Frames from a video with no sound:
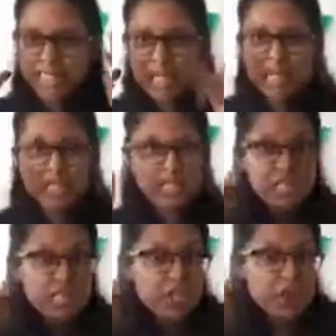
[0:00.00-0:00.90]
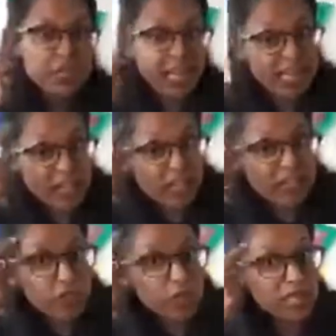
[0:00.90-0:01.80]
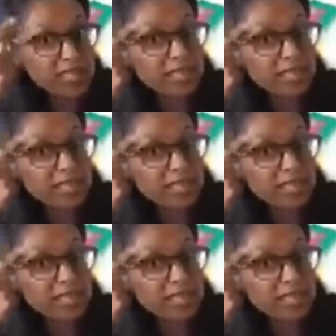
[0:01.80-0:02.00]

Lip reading: Did you get your phonics hat